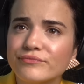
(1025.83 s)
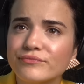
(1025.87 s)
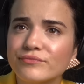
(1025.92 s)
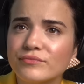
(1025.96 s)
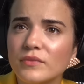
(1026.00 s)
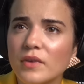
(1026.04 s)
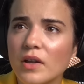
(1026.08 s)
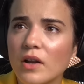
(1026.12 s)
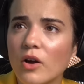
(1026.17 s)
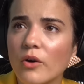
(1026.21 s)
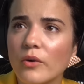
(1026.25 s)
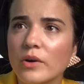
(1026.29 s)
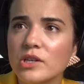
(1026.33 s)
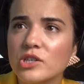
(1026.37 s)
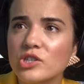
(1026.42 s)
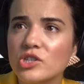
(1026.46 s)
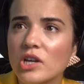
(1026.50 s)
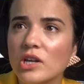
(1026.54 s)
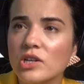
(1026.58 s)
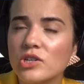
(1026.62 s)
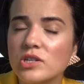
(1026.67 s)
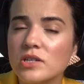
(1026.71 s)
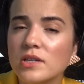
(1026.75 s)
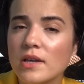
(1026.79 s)
It always
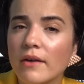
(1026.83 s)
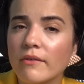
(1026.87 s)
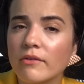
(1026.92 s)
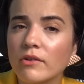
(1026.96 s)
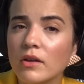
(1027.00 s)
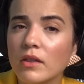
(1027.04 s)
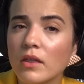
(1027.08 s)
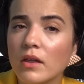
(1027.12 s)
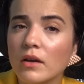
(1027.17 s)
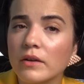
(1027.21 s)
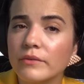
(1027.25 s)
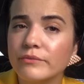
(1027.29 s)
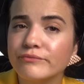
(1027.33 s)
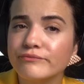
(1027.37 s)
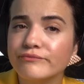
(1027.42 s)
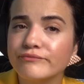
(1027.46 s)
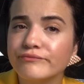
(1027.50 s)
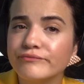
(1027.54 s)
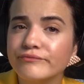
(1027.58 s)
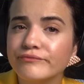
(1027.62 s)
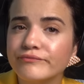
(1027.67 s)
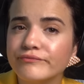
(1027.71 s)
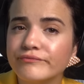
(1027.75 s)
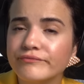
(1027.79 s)
changes everything.
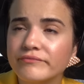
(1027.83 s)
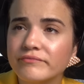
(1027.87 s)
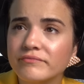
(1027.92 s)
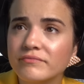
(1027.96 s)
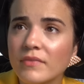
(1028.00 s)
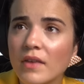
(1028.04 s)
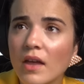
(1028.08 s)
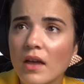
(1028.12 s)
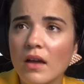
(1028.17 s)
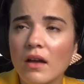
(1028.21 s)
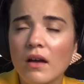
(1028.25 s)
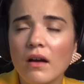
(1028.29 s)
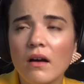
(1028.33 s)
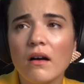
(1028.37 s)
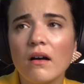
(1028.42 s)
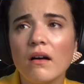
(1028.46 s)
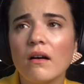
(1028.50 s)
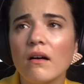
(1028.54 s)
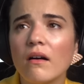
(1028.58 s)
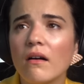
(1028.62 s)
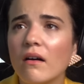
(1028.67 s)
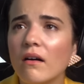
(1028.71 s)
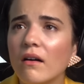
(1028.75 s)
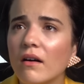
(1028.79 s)

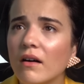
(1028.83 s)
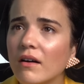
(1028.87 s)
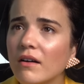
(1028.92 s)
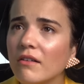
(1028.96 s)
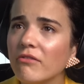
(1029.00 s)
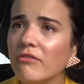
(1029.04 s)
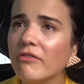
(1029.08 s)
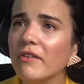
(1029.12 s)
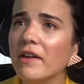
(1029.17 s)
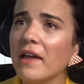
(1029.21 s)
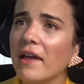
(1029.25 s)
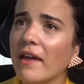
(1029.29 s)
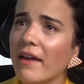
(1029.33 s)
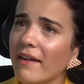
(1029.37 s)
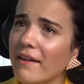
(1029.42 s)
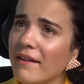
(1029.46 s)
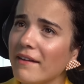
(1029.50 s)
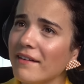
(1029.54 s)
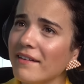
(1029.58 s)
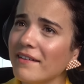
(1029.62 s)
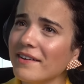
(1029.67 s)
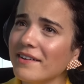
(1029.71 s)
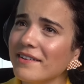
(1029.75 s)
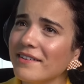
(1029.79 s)
Aw,
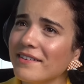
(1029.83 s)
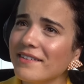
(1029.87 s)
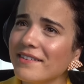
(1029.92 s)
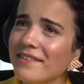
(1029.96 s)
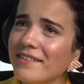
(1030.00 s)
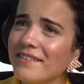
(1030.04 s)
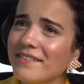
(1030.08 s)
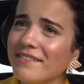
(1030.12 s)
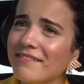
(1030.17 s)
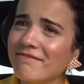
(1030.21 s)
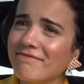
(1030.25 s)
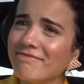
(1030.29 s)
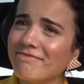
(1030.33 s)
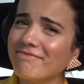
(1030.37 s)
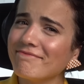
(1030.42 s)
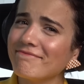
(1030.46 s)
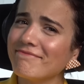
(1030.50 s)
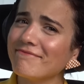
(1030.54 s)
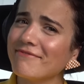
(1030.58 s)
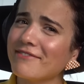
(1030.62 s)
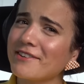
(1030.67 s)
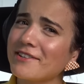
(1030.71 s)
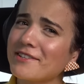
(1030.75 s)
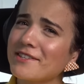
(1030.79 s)
Finn.
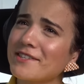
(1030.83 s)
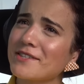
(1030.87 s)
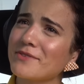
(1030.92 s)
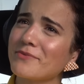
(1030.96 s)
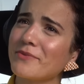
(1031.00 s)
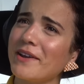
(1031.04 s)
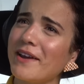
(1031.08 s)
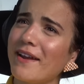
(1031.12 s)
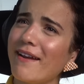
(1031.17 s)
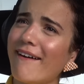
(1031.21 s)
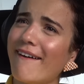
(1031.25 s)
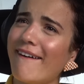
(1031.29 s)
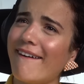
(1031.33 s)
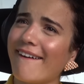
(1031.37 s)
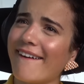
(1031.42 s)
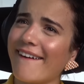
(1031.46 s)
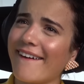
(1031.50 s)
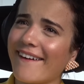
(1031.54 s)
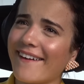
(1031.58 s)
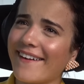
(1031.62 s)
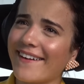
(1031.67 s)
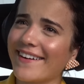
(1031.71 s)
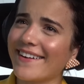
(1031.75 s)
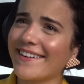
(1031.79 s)
What a
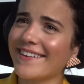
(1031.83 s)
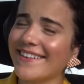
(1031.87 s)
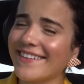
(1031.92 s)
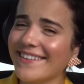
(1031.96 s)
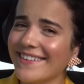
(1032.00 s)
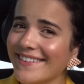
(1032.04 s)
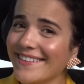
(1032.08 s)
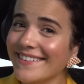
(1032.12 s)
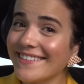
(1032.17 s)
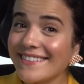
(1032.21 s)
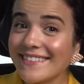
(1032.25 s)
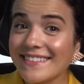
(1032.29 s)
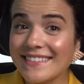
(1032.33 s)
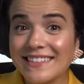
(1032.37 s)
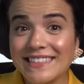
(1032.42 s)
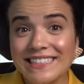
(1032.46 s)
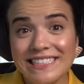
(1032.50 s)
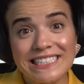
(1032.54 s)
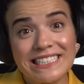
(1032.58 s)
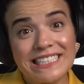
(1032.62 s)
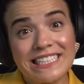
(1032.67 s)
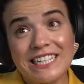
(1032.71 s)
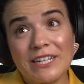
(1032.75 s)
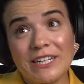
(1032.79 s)
sweetheart.
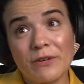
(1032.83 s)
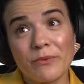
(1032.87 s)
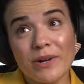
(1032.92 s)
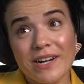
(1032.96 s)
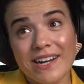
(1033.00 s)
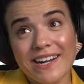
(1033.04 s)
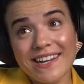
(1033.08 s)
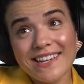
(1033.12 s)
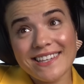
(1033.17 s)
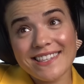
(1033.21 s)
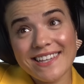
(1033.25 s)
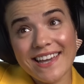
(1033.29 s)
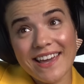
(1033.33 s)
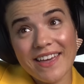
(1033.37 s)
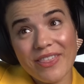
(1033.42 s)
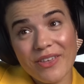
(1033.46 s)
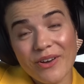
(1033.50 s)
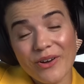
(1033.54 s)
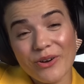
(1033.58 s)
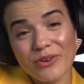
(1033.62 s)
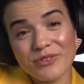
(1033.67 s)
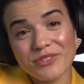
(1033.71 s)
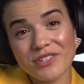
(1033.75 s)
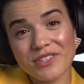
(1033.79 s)
What did I say
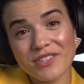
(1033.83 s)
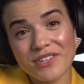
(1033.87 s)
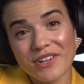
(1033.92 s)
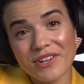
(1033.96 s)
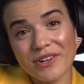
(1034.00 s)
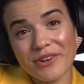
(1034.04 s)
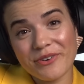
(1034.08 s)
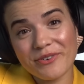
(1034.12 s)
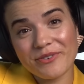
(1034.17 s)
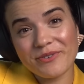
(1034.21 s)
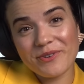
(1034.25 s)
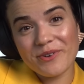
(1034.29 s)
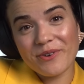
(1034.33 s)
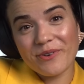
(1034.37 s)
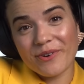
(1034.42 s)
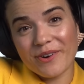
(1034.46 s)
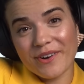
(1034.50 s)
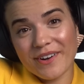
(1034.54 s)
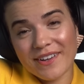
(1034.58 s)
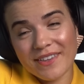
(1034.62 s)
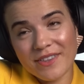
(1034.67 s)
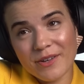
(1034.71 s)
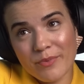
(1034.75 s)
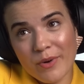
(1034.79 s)
though? She's gonna go to New
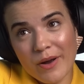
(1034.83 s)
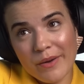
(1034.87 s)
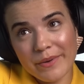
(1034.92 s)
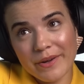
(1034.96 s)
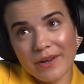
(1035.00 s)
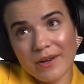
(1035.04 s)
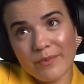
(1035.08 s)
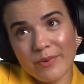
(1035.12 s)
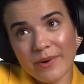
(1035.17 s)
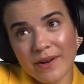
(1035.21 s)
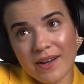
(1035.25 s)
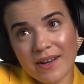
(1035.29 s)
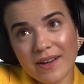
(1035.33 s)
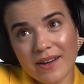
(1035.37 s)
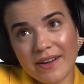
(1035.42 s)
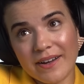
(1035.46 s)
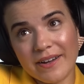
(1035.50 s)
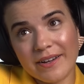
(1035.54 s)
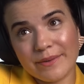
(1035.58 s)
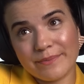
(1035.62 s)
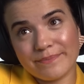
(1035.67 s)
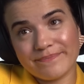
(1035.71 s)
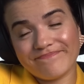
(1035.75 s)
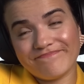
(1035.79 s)
York and they're probably gonna break
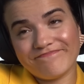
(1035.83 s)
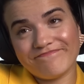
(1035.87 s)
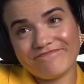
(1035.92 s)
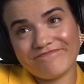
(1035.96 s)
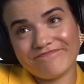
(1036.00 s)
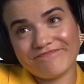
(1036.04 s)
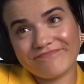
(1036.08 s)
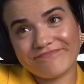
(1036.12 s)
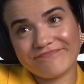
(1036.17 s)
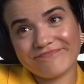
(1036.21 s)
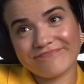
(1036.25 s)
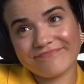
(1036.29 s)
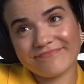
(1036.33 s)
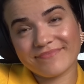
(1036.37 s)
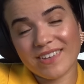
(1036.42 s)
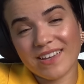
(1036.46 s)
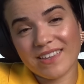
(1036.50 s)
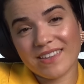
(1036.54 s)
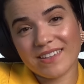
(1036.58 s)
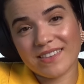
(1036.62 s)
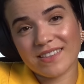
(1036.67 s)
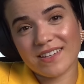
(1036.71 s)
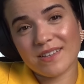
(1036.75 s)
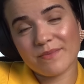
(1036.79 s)
up. I
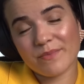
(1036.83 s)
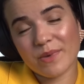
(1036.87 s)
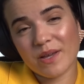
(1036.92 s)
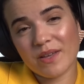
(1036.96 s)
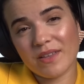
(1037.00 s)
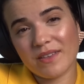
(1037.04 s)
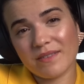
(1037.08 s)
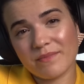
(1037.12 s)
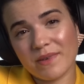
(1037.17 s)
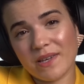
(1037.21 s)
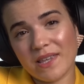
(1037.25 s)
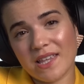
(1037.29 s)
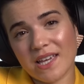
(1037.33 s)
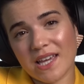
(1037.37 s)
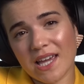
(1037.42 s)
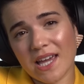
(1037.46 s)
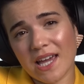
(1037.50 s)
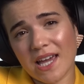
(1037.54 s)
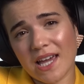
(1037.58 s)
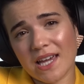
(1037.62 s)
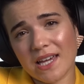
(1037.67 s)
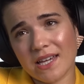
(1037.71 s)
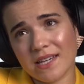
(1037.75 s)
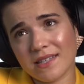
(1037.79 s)
think that might be the
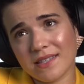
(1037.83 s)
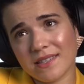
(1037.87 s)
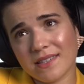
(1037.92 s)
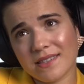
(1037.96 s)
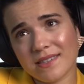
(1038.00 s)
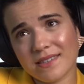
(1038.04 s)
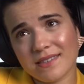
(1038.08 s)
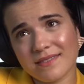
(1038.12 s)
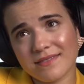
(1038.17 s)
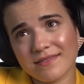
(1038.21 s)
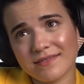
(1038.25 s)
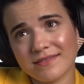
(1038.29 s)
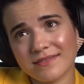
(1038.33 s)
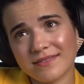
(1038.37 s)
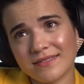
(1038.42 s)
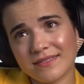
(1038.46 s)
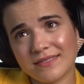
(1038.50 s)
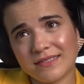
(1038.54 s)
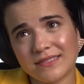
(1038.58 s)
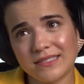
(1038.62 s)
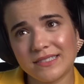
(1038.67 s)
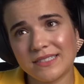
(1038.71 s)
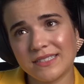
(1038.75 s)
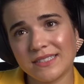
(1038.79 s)
case.
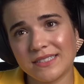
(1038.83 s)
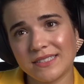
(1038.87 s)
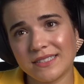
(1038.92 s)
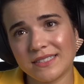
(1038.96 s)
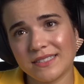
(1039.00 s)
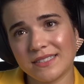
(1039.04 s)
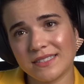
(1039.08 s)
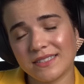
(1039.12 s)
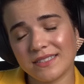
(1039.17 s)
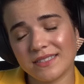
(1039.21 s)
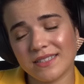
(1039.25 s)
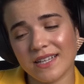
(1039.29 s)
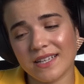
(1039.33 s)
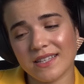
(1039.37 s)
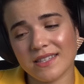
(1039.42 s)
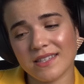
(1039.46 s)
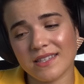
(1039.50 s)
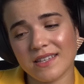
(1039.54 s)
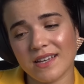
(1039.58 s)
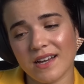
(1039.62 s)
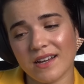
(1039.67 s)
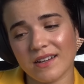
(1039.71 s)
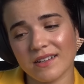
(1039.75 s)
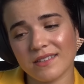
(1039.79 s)
That
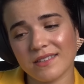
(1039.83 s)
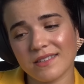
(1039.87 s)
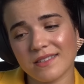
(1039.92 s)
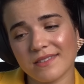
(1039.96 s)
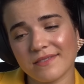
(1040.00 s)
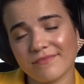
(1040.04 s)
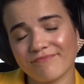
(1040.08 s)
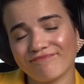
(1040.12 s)
sucks.